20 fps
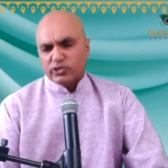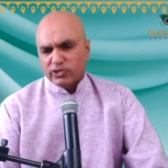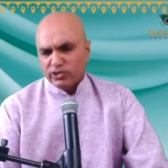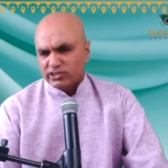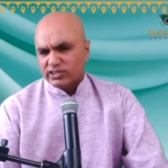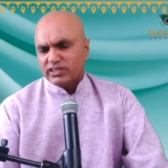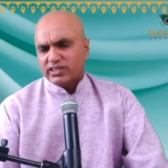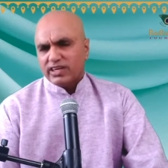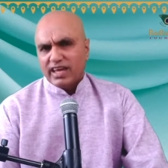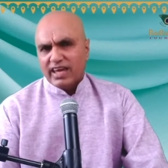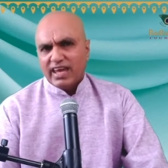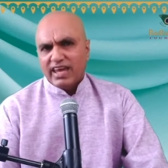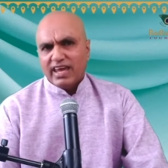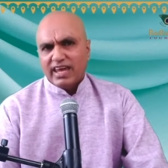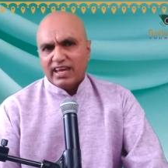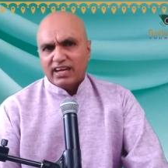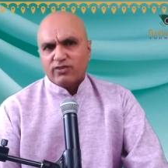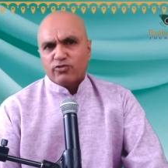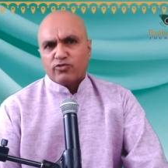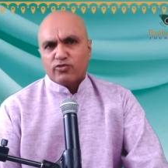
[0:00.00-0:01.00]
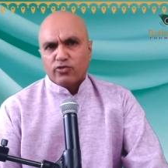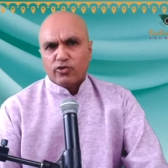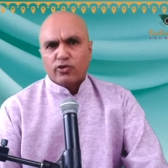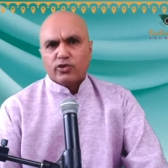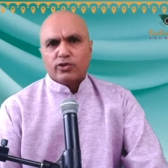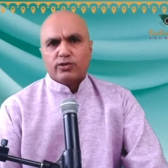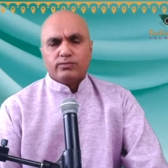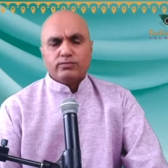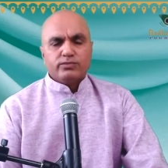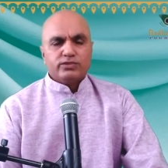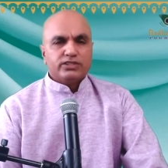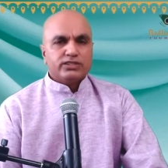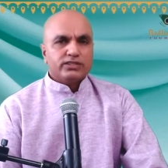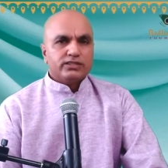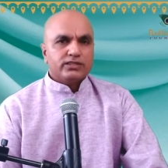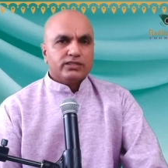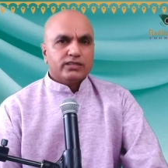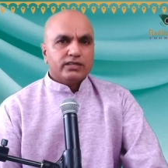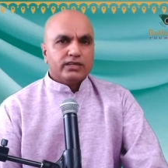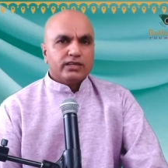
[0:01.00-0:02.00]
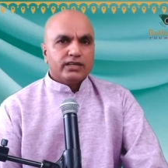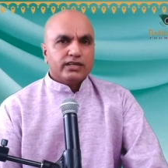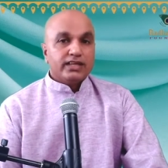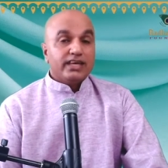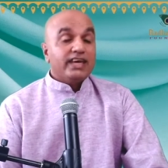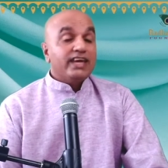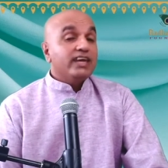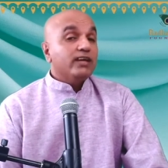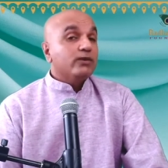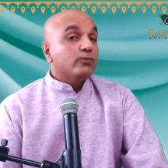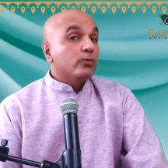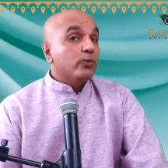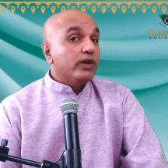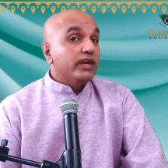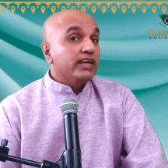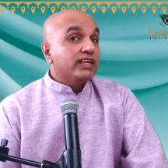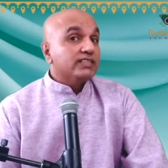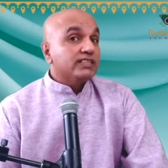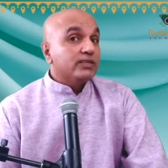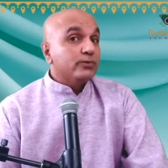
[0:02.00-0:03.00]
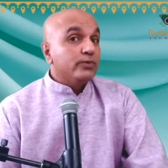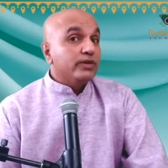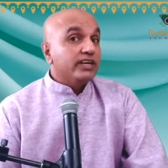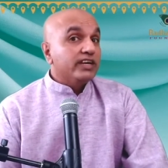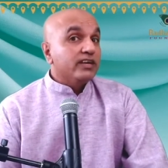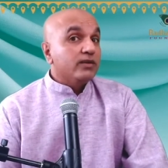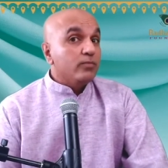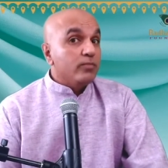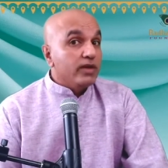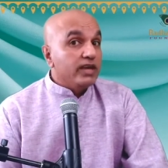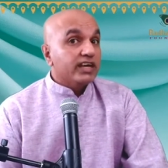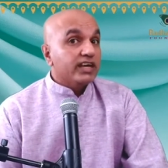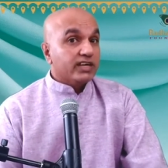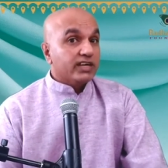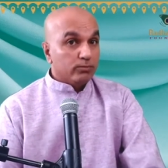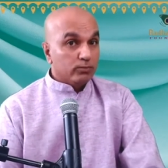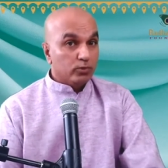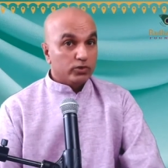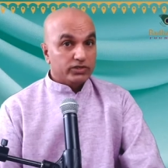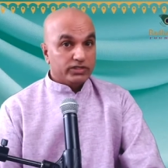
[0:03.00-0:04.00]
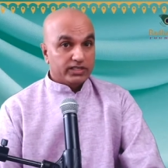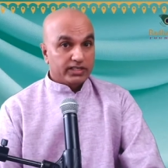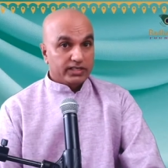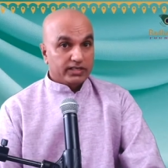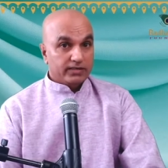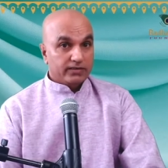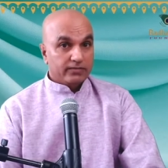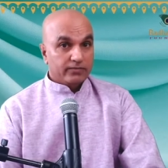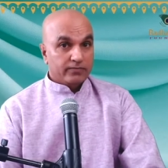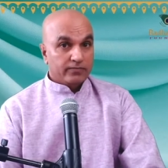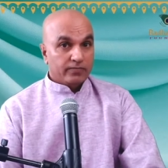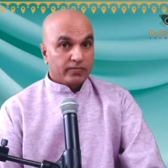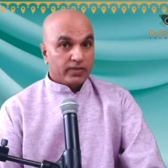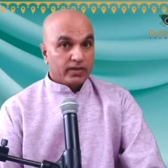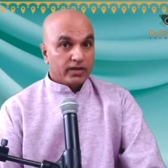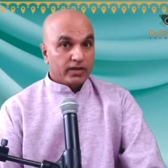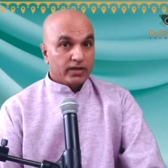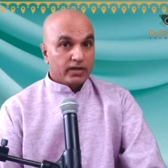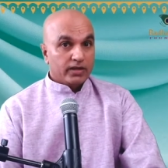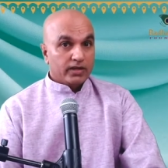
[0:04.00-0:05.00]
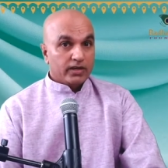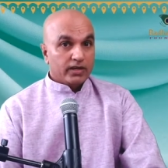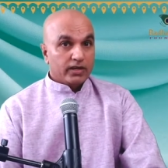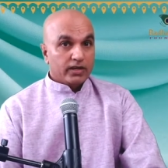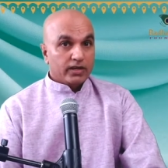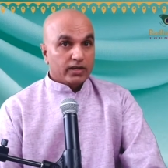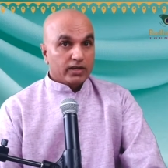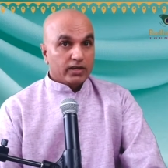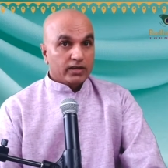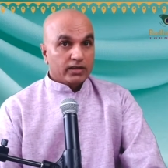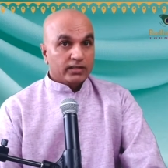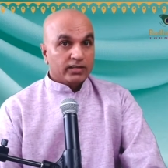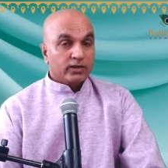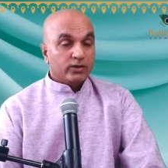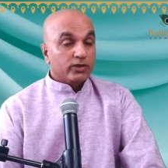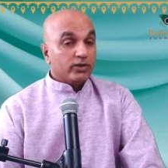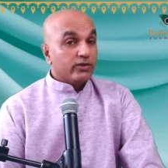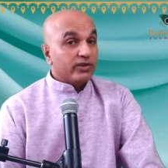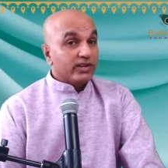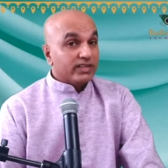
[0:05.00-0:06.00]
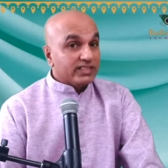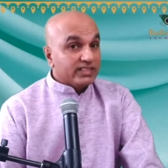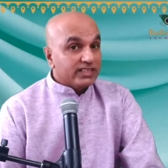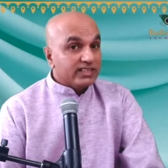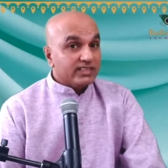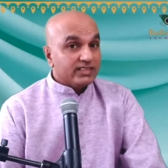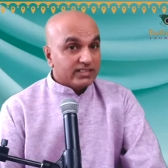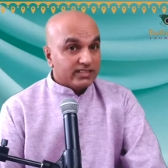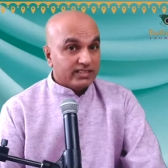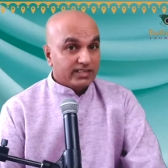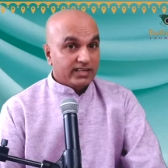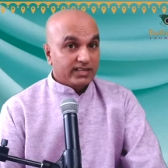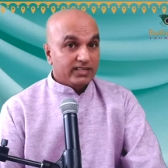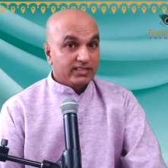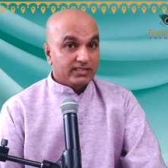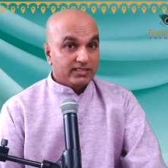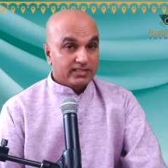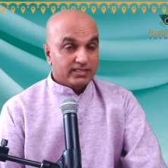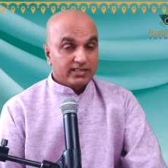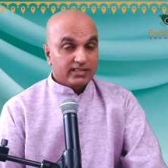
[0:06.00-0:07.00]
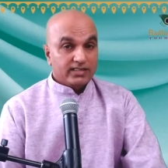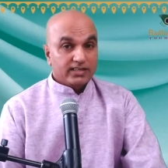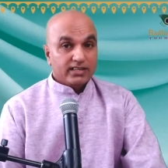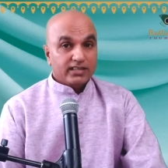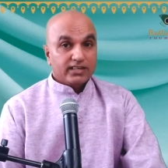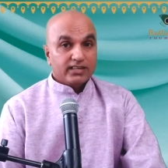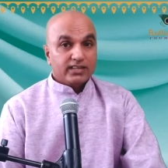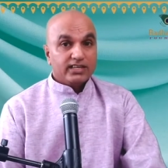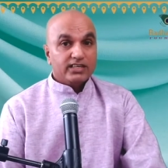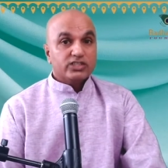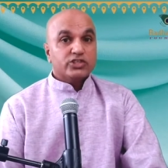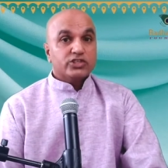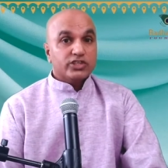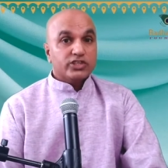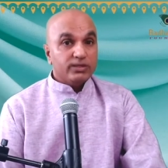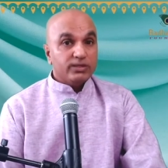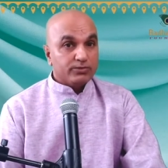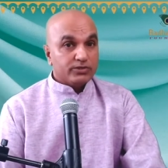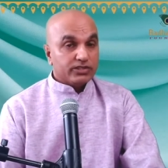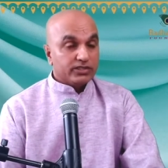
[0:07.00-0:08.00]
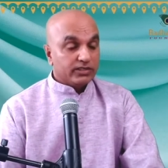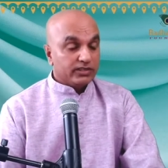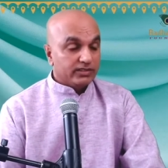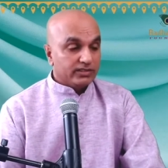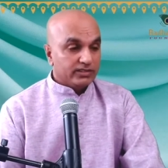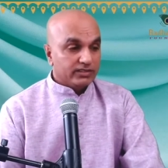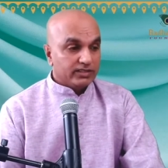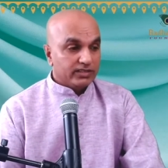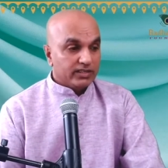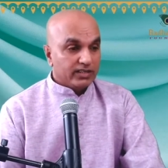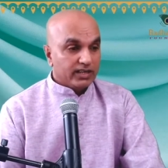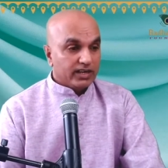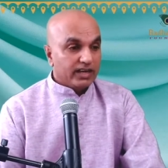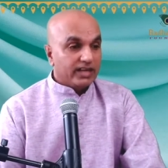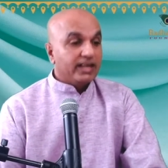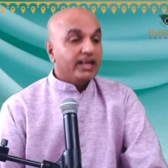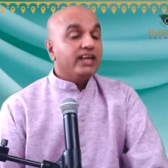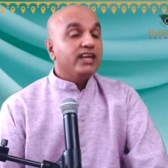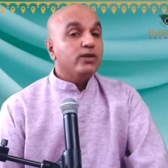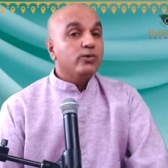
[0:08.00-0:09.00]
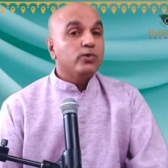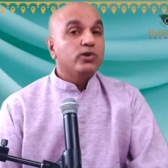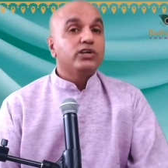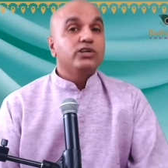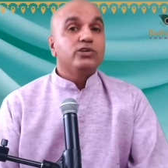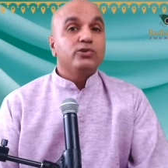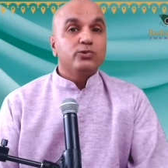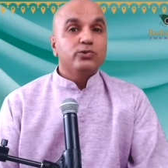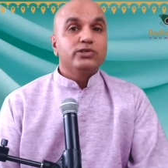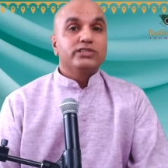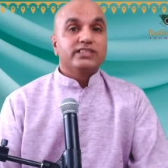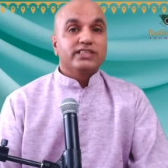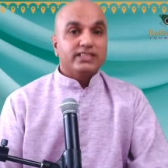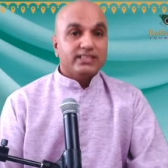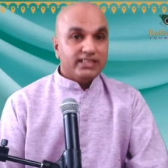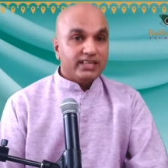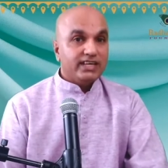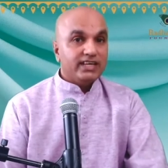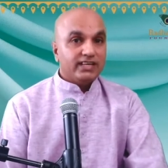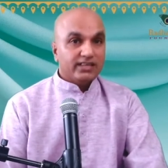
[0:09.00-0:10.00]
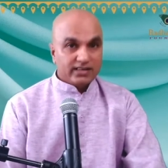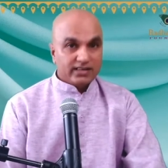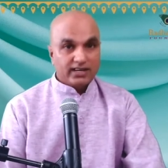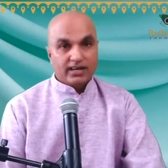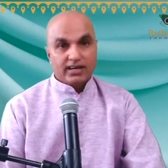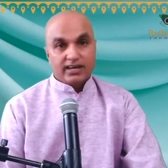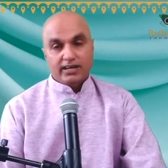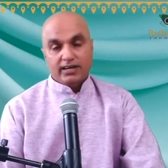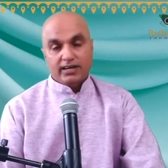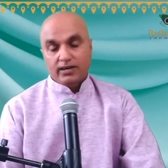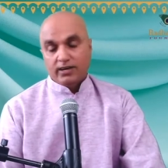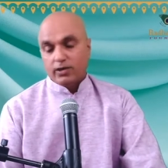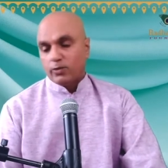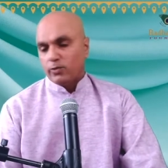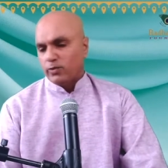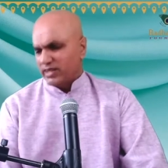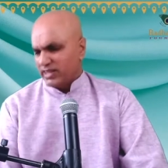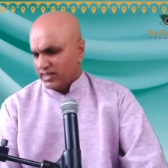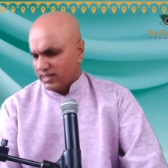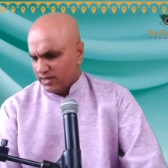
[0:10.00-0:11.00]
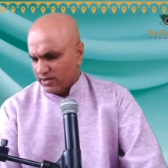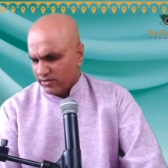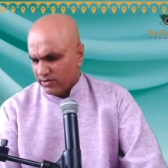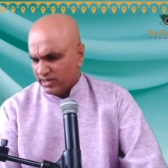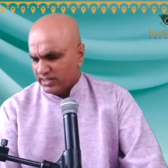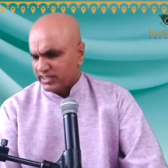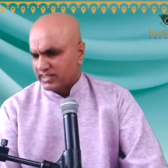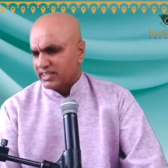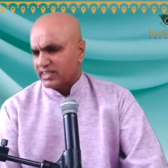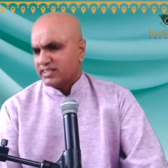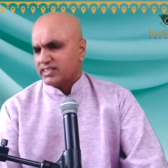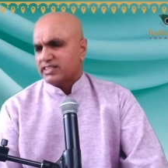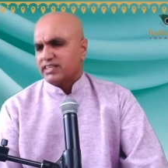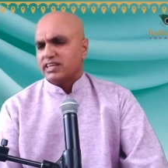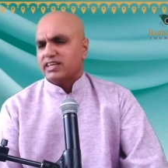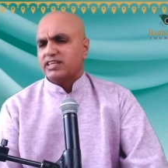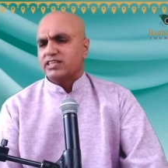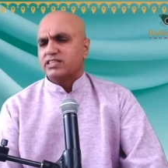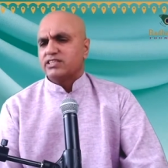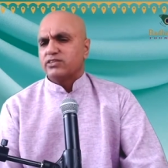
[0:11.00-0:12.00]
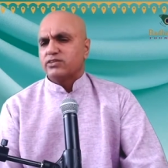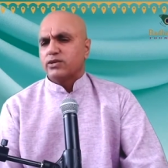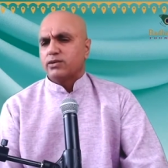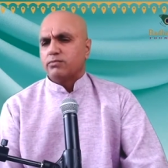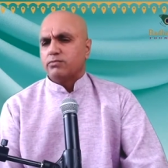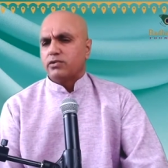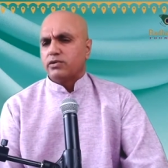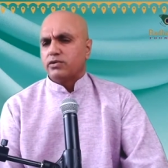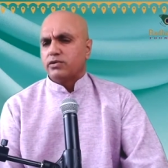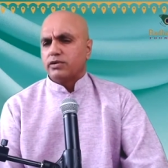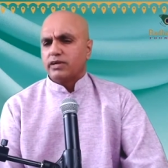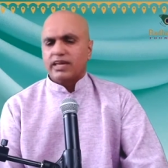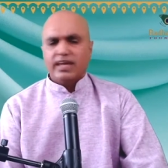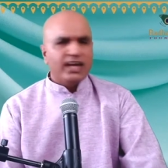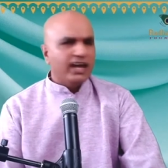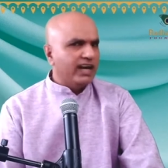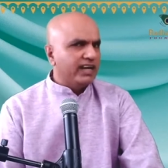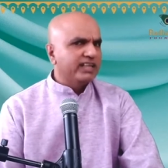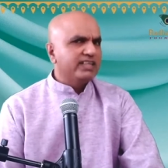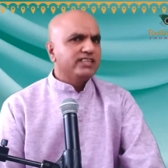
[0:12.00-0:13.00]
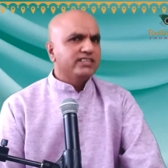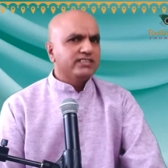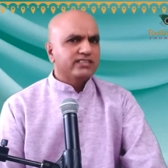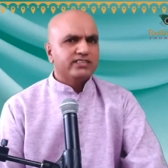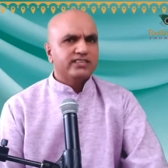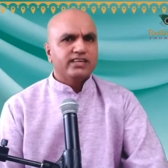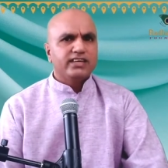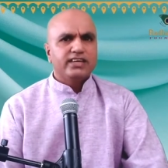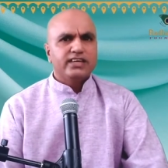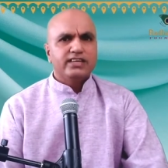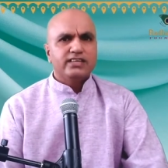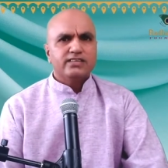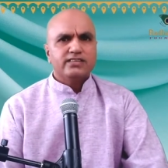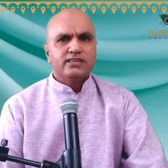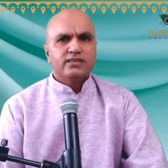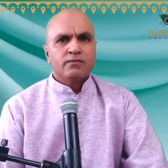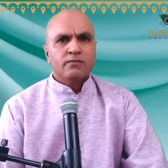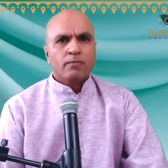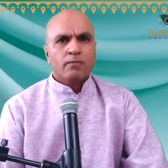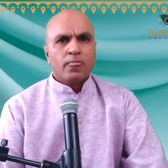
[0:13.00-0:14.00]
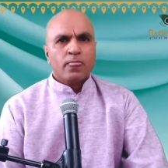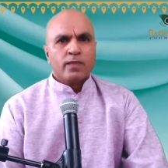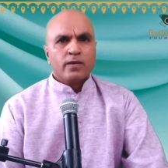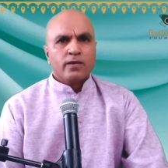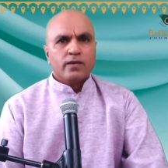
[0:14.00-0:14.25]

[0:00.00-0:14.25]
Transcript: So those are the eight forms, the eight ways that we can make a murti. Now there are six saints, the scriptures, and anyone who has attained God, whether they're a six saint or a jnani saint,